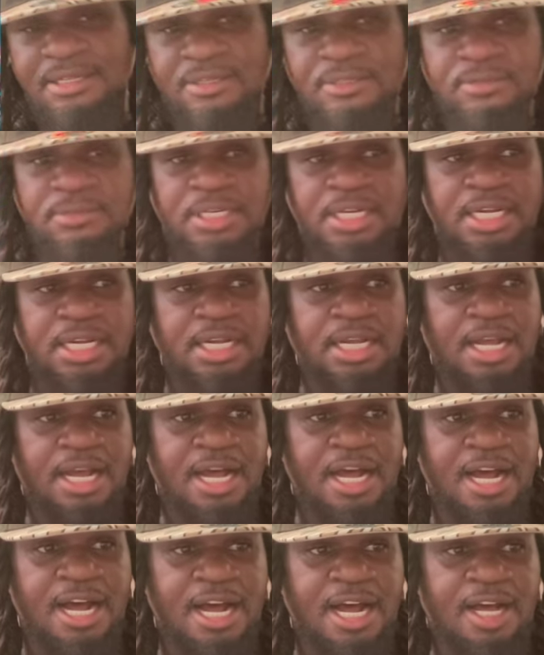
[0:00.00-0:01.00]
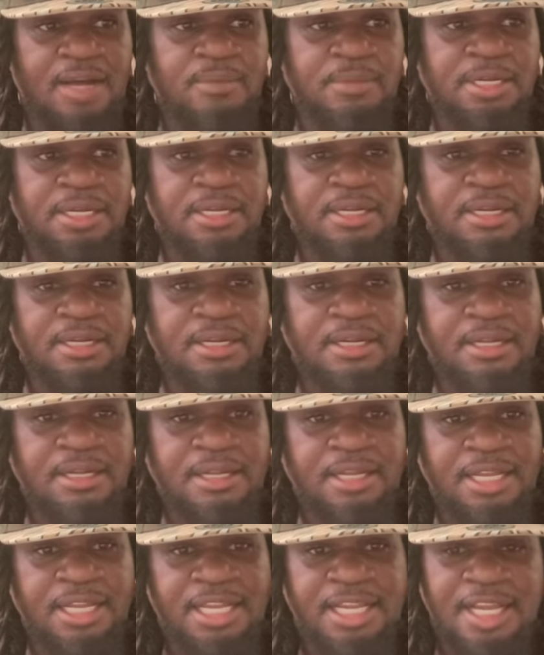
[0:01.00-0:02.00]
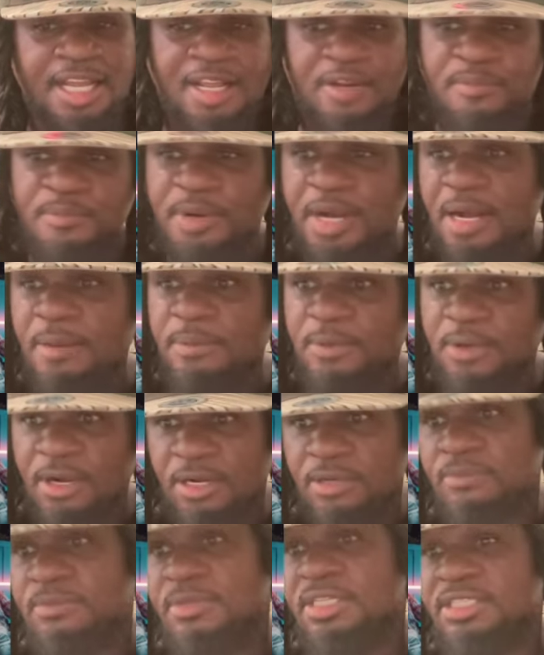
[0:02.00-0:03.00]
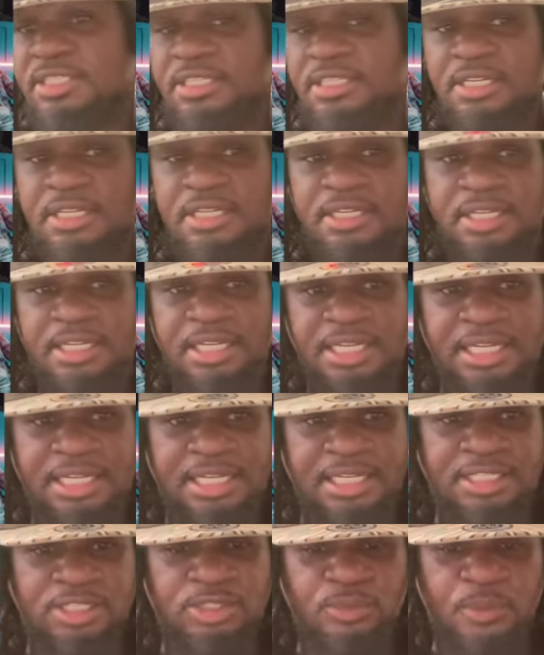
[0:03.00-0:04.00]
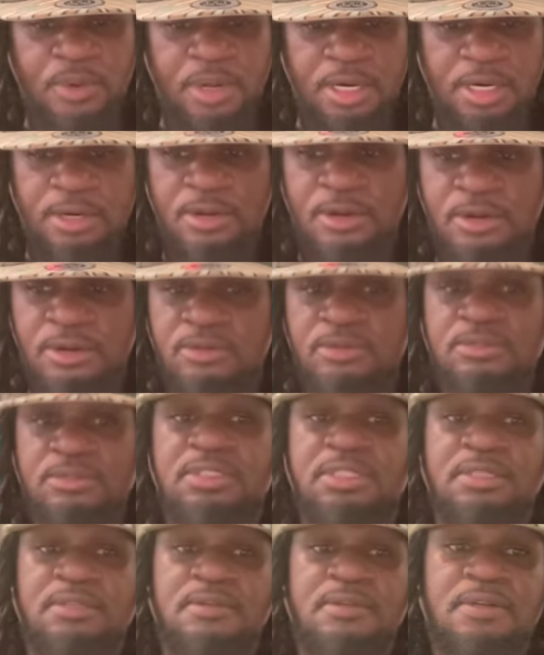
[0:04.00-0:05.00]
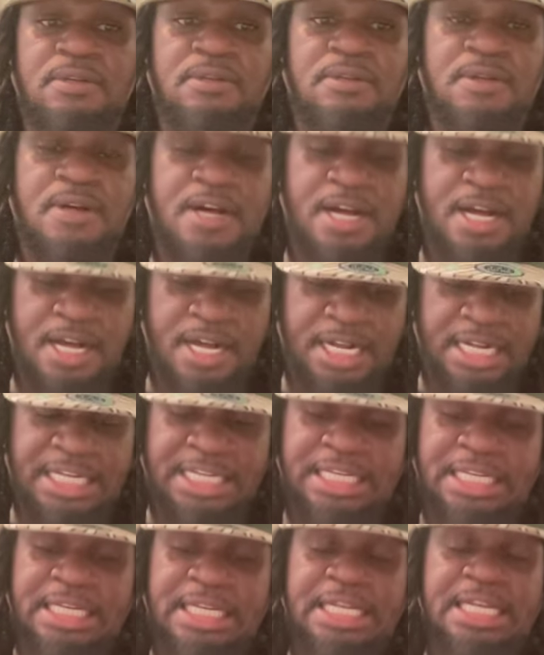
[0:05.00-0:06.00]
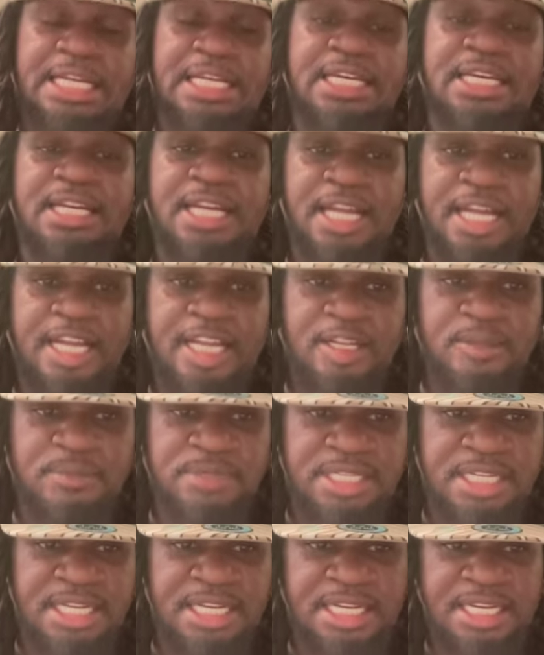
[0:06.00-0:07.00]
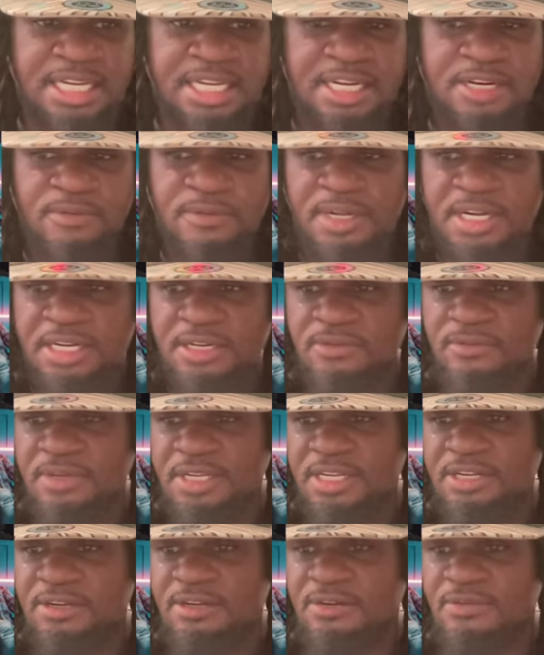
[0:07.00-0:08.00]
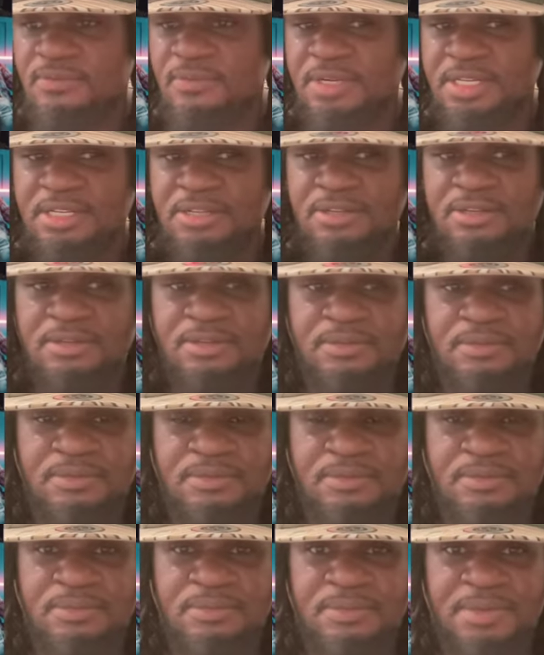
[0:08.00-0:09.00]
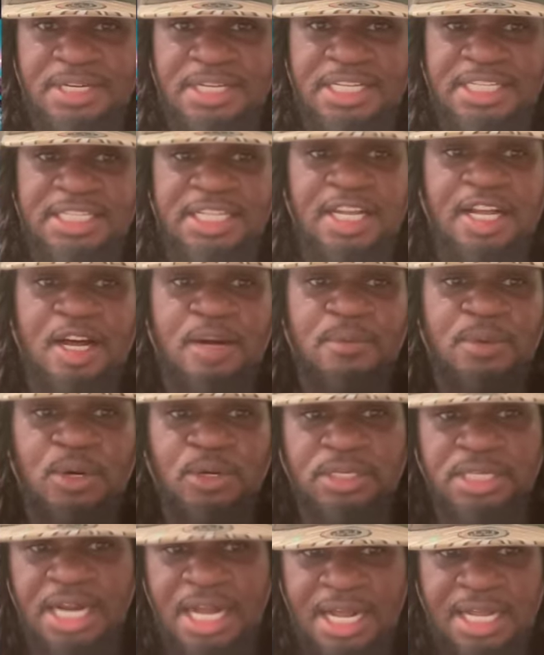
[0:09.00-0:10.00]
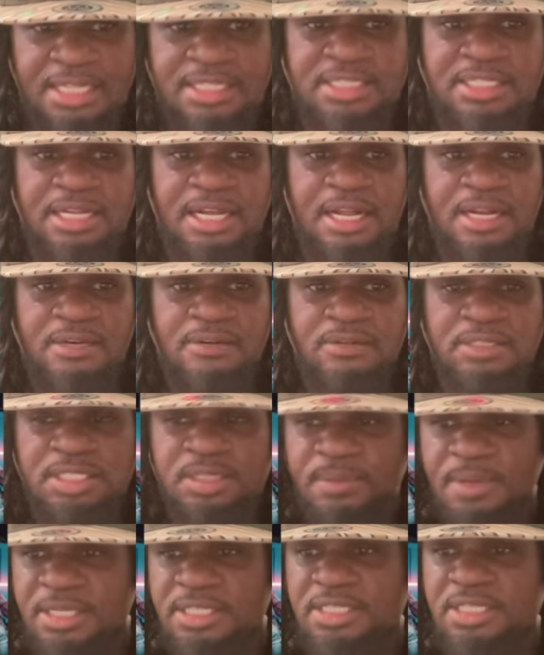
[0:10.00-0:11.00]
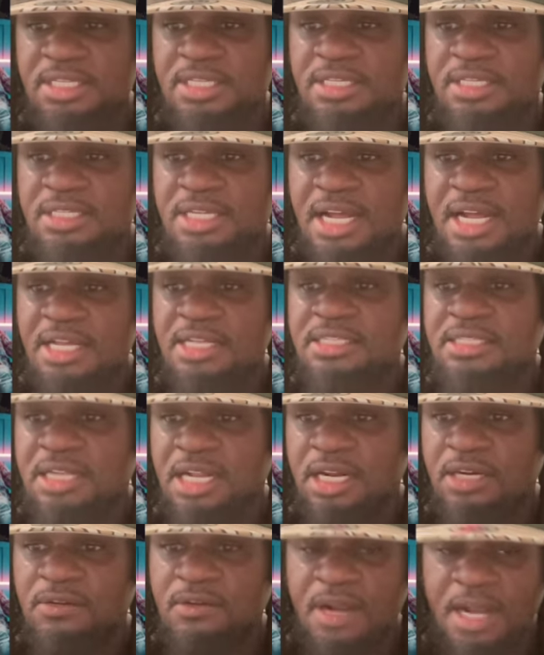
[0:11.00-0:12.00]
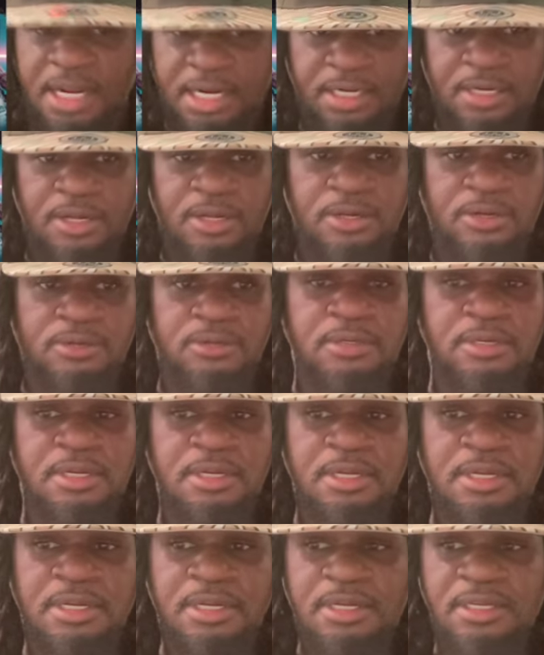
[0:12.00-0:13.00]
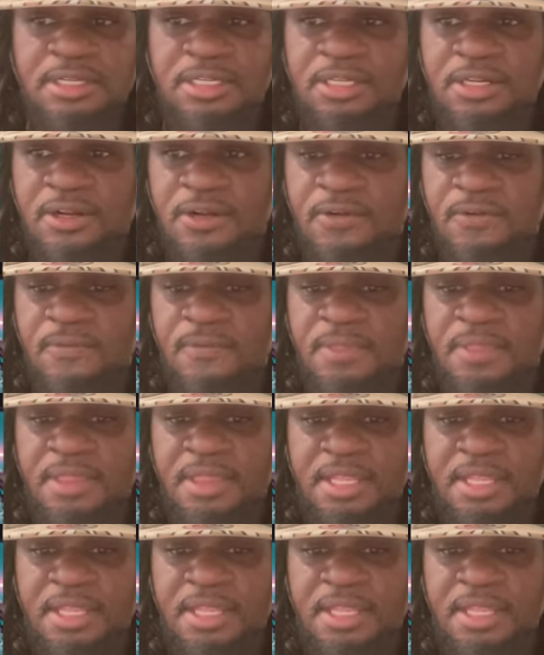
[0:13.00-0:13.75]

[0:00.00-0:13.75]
you know, um, he and Popcaan, which is one of those uh, elite names in when, it, when, you when, you when you think about dancehall, especially the dancehall right now, you know,